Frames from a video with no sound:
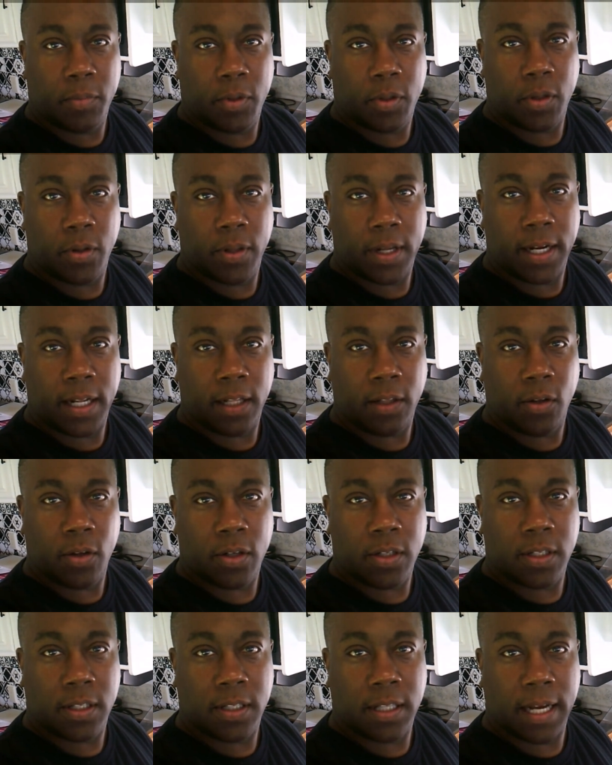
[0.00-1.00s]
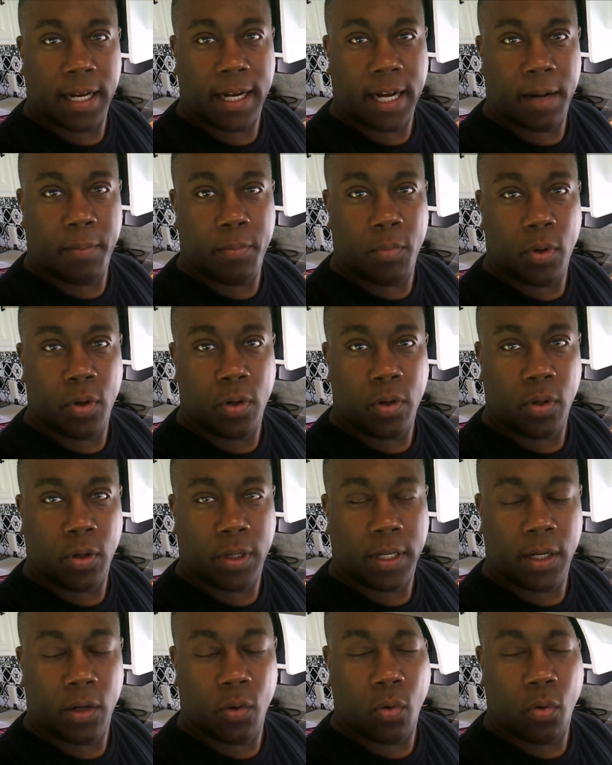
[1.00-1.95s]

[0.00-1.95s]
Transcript: so that it looks like I'm looking